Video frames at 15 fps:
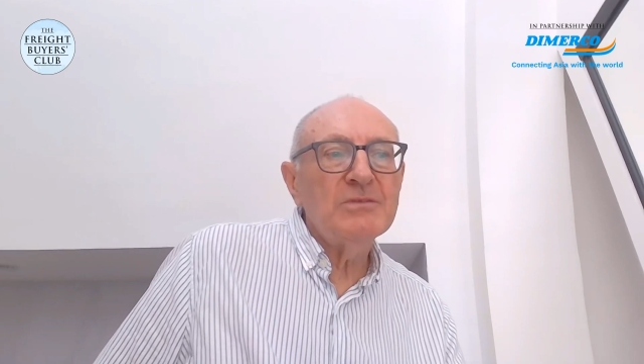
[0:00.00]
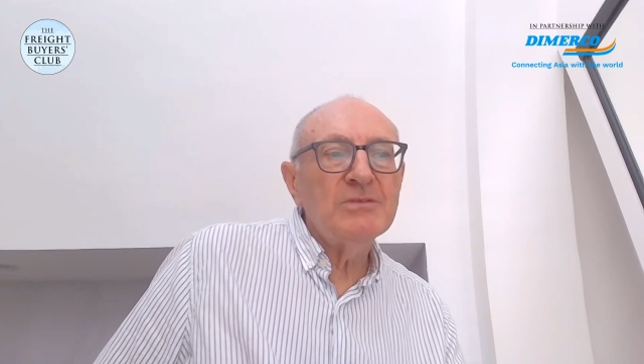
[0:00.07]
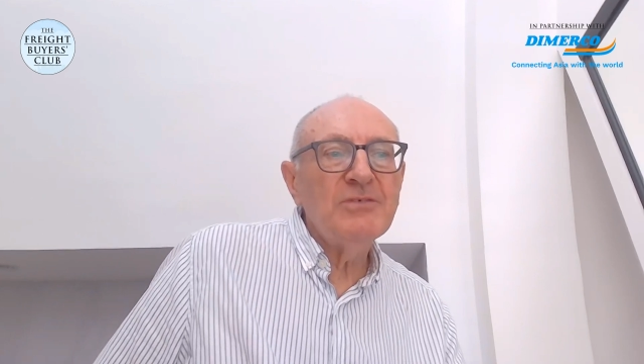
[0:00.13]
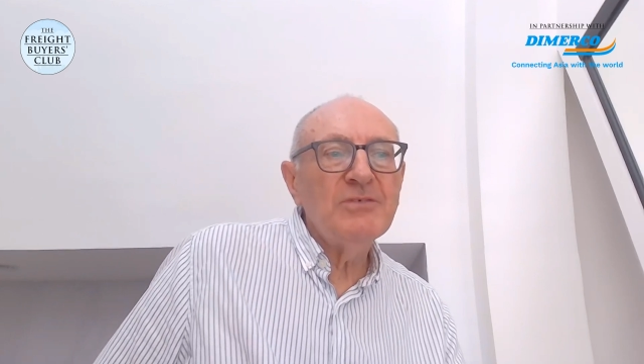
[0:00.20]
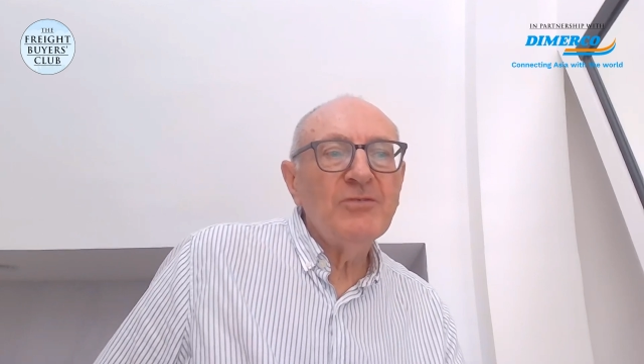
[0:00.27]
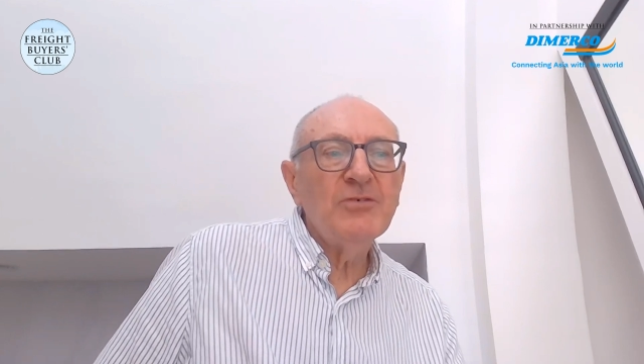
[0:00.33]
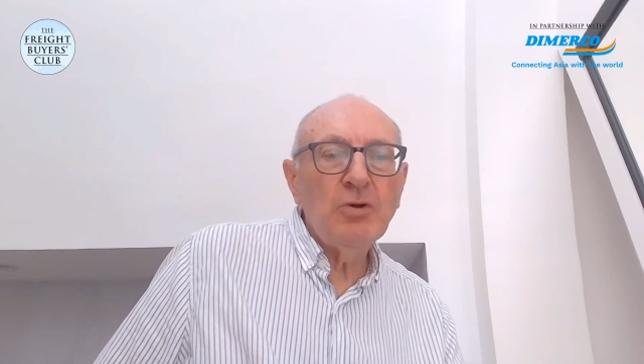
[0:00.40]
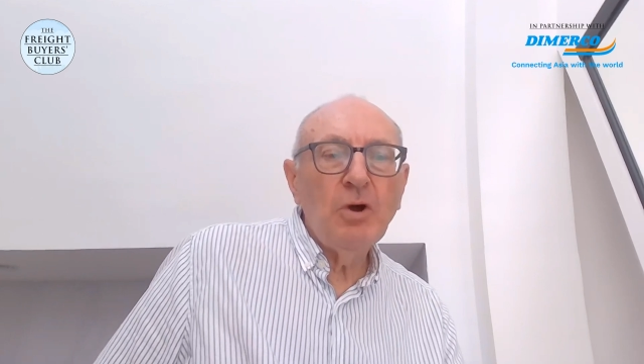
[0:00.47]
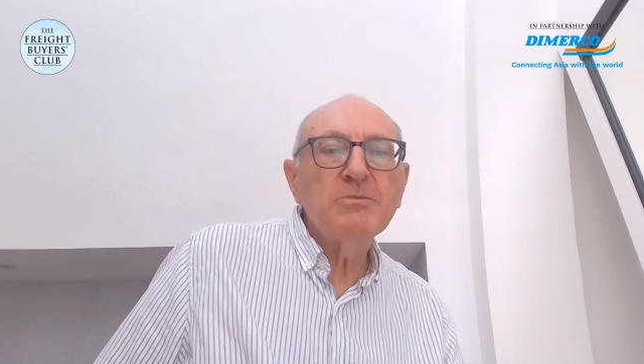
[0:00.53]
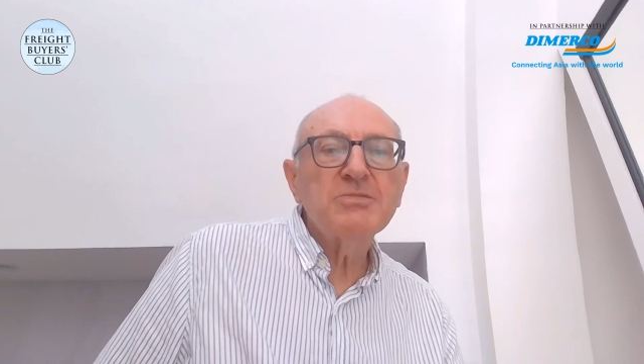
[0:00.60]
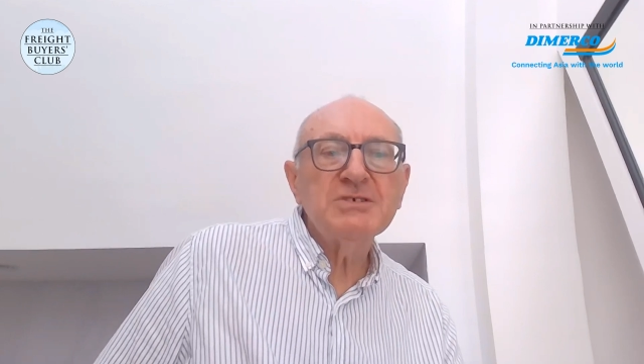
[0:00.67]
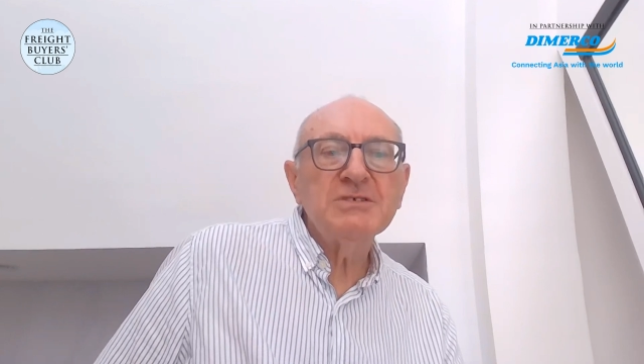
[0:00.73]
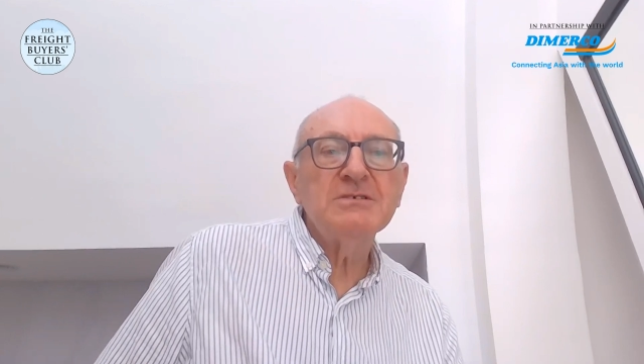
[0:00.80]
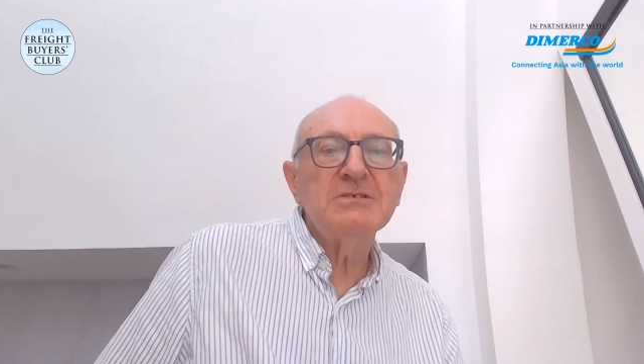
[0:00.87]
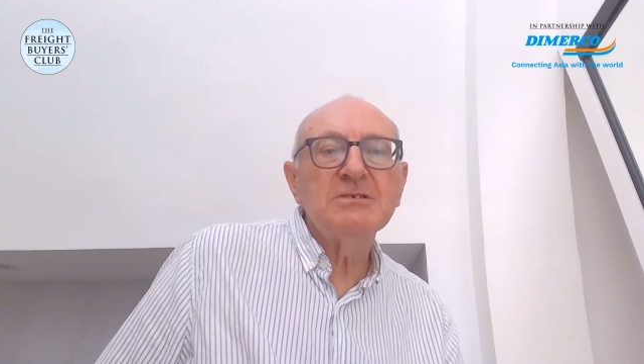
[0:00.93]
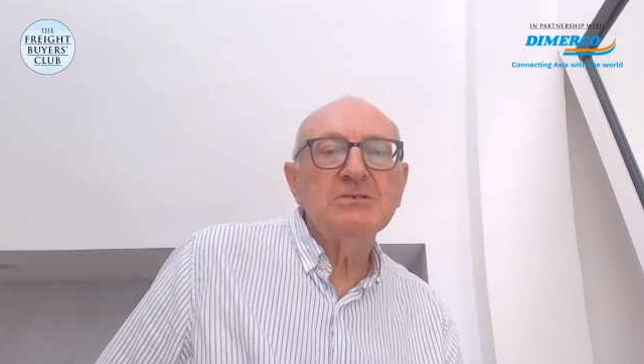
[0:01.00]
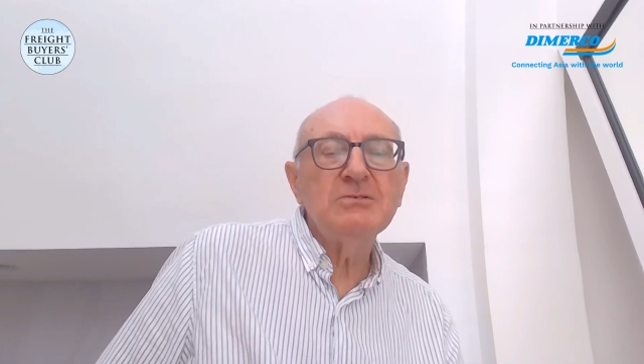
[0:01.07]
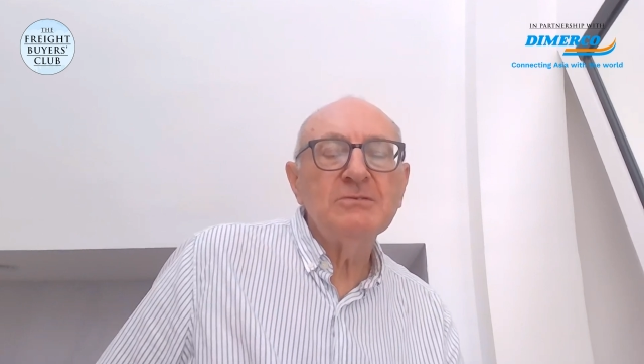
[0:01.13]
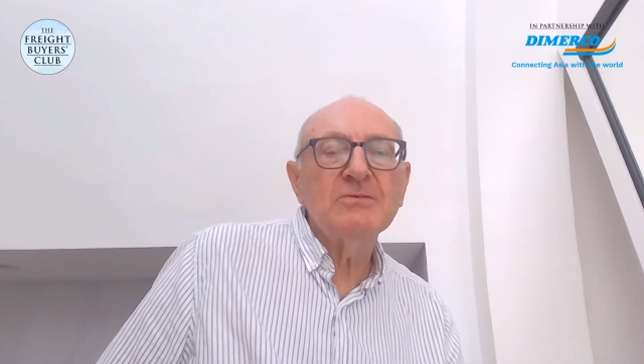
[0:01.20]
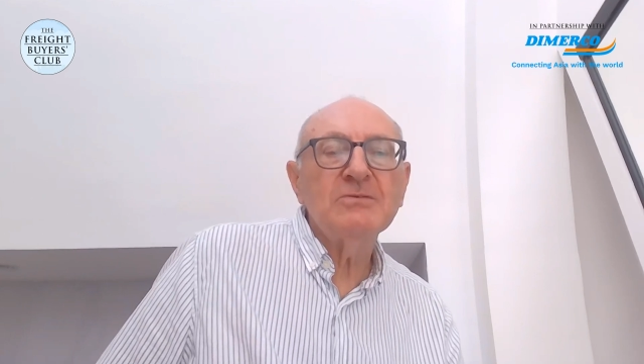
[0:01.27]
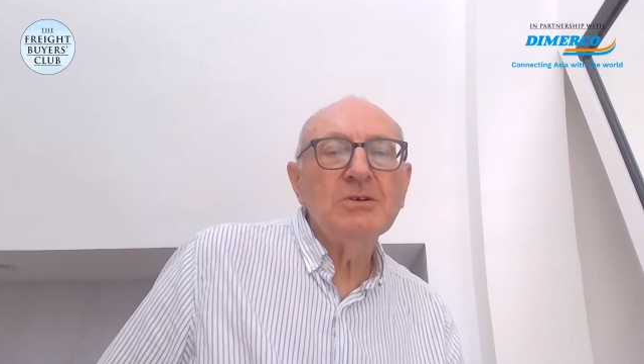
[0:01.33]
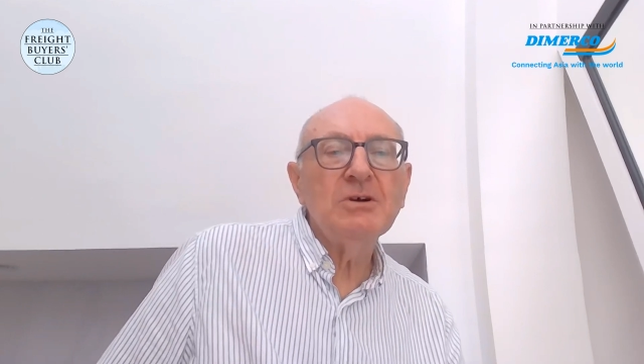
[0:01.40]
different options that
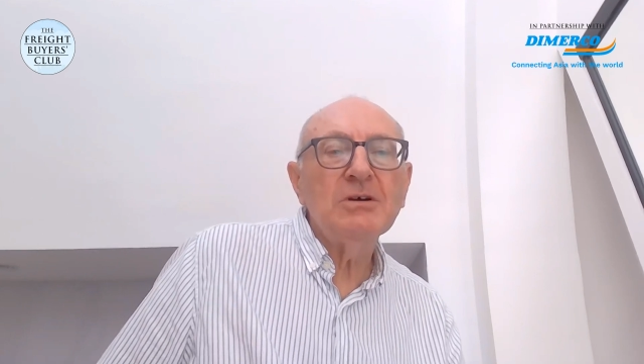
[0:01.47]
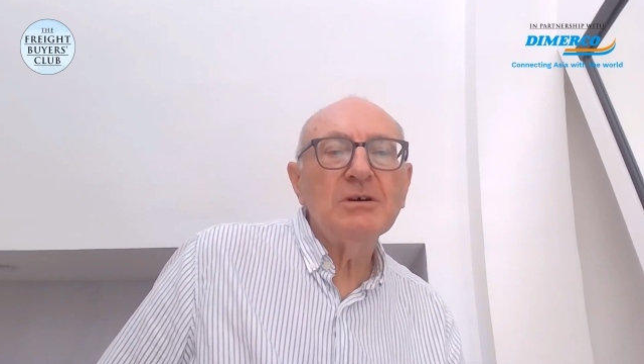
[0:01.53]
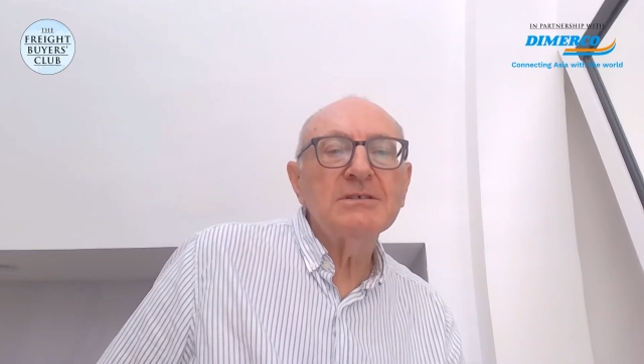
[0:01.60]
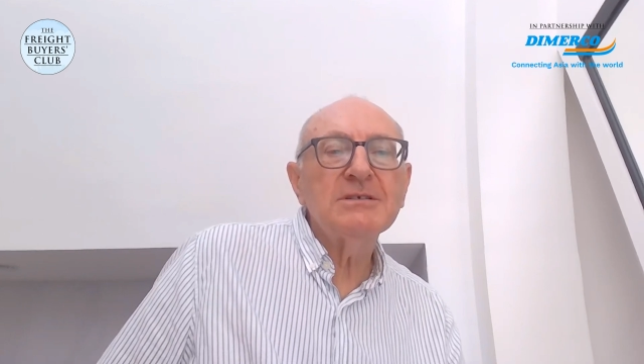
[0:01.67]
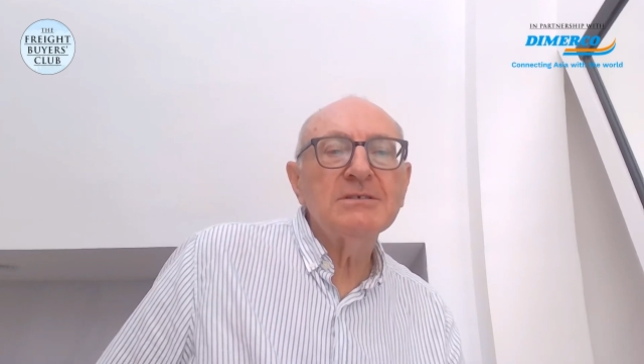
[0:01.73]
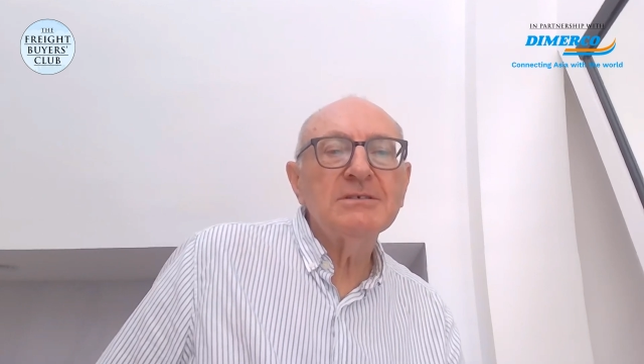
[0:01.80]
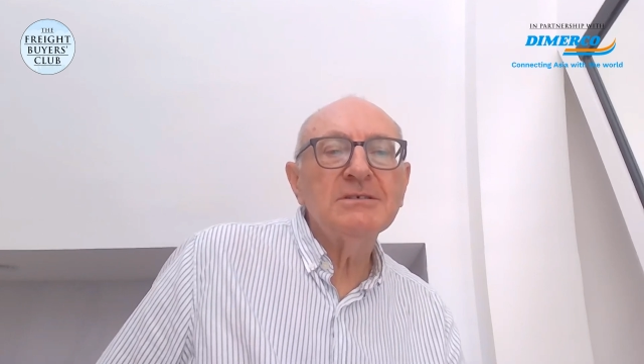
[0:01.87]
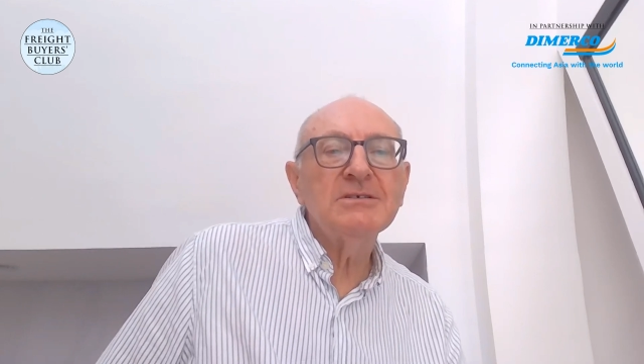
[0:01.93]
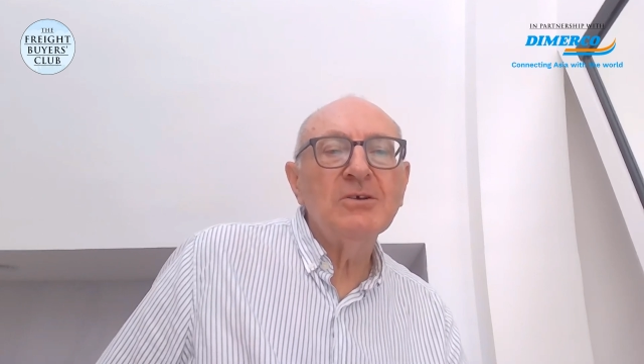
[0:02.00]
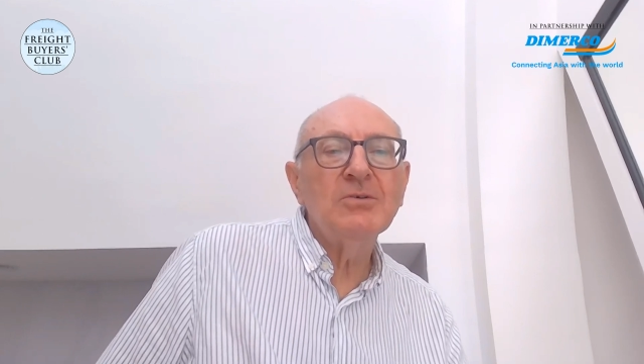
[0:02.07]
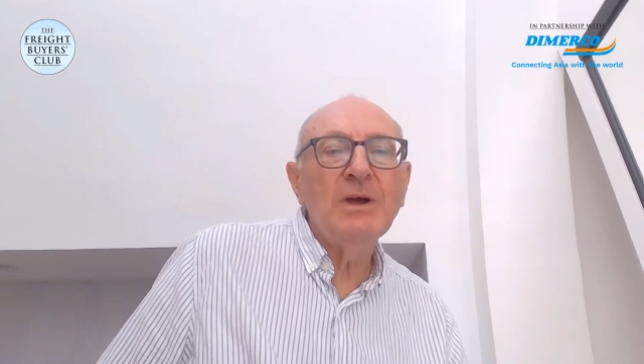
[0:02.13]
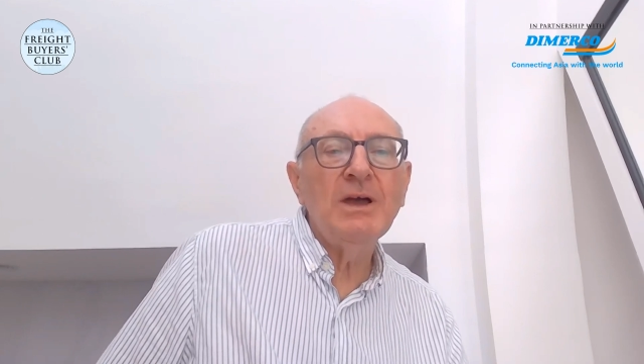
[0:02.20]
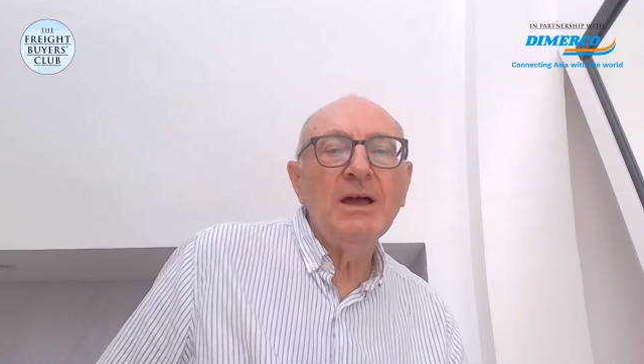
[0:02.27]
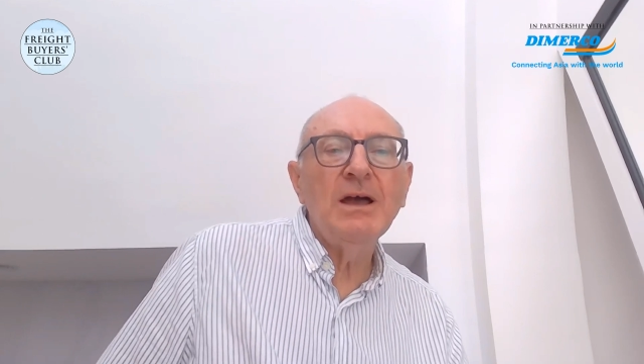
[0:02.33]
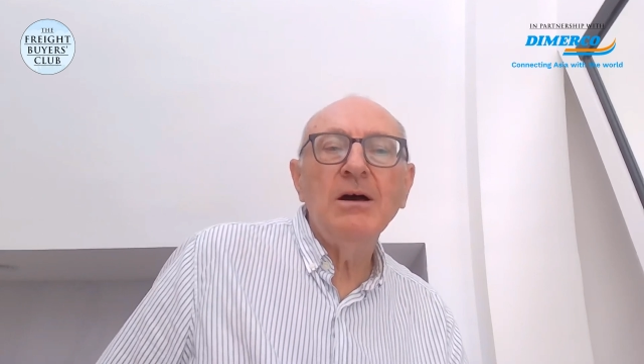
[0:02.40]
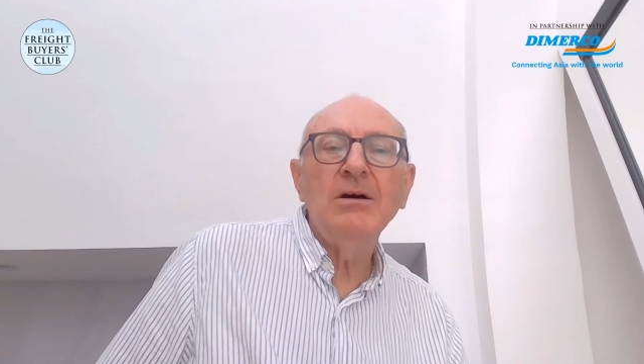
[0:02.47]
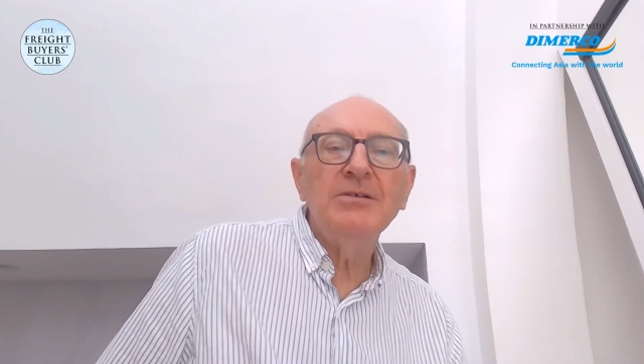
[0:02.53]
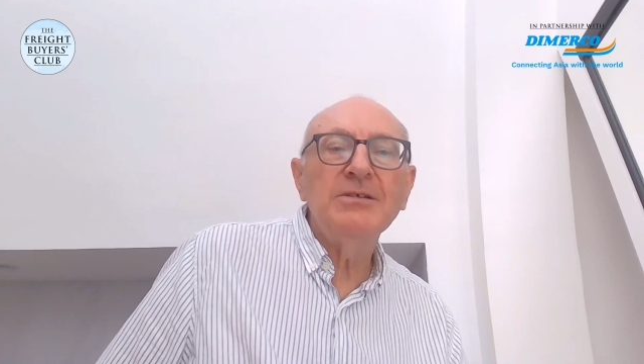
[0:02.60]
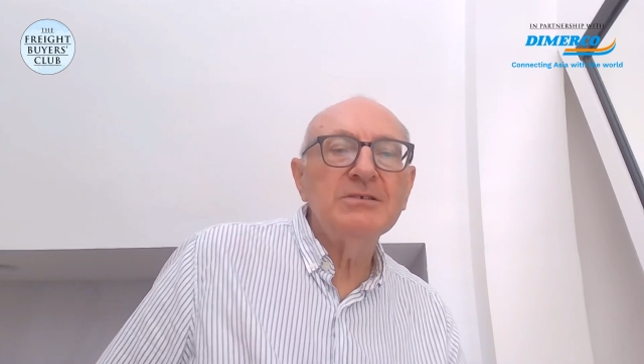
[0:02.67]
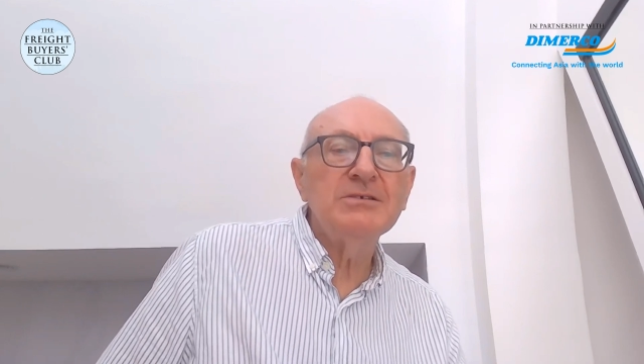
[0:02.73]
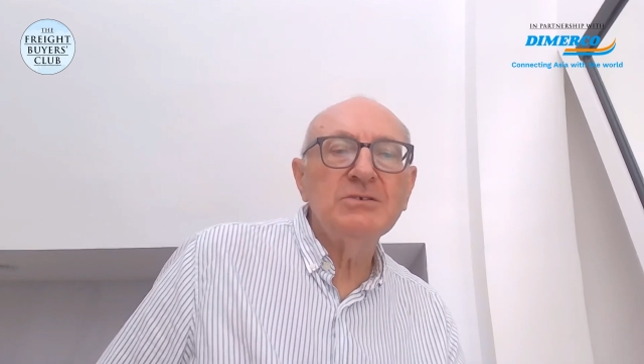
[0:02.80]
you've got around,